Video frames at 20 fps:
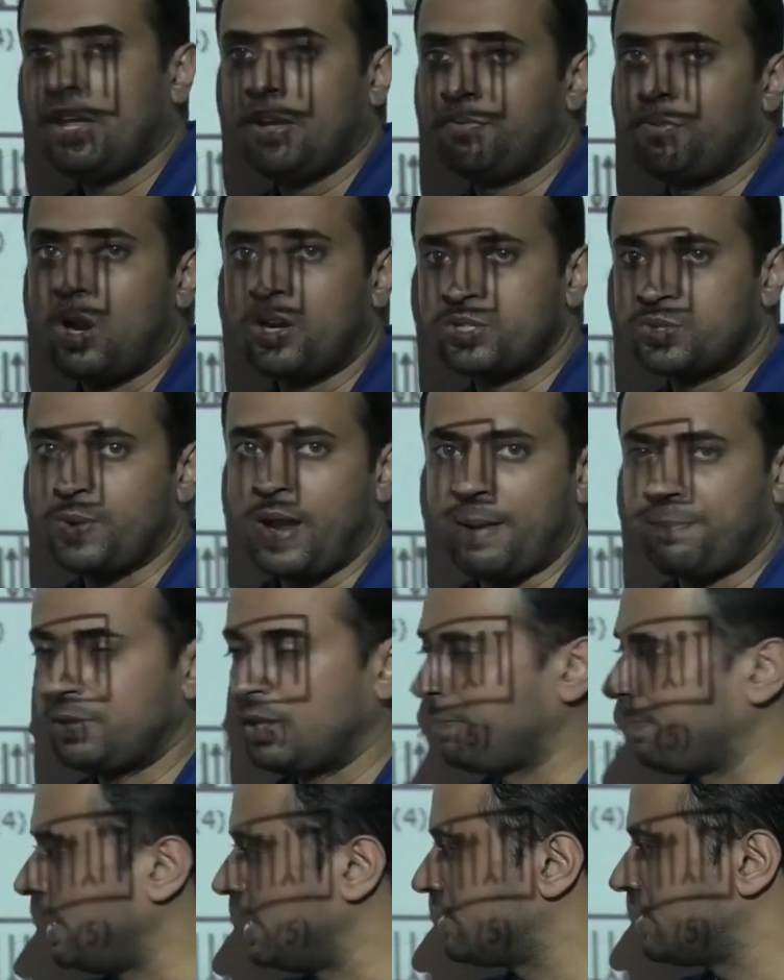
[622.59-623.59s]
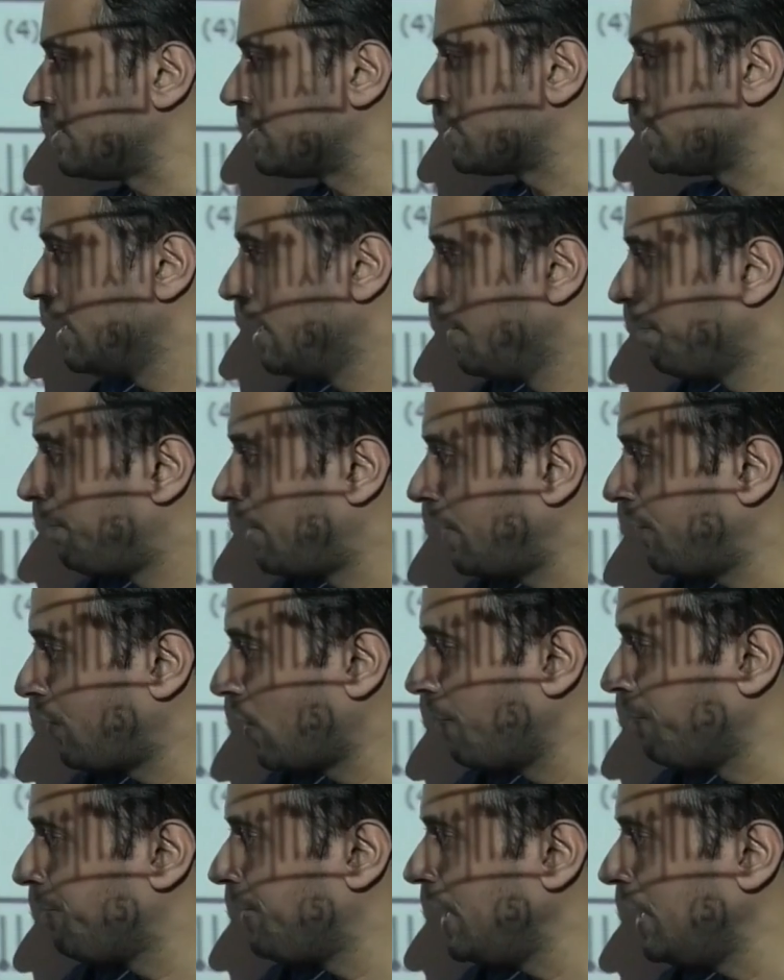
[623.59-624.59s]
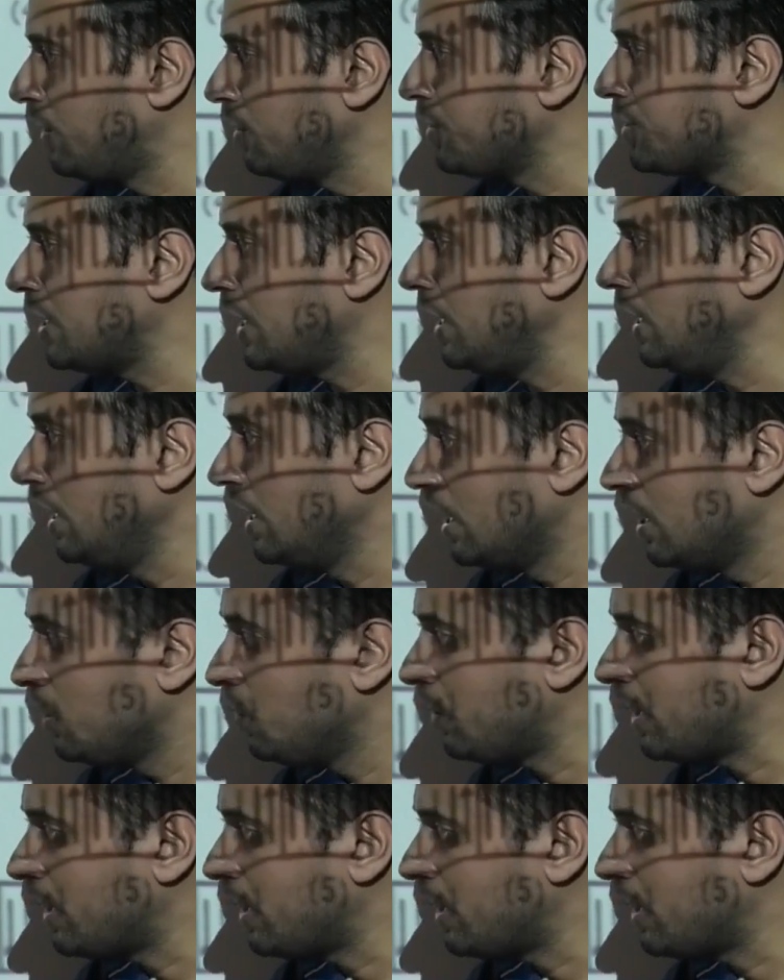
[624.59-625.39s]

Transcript: have not swapped the places. But from B to C, you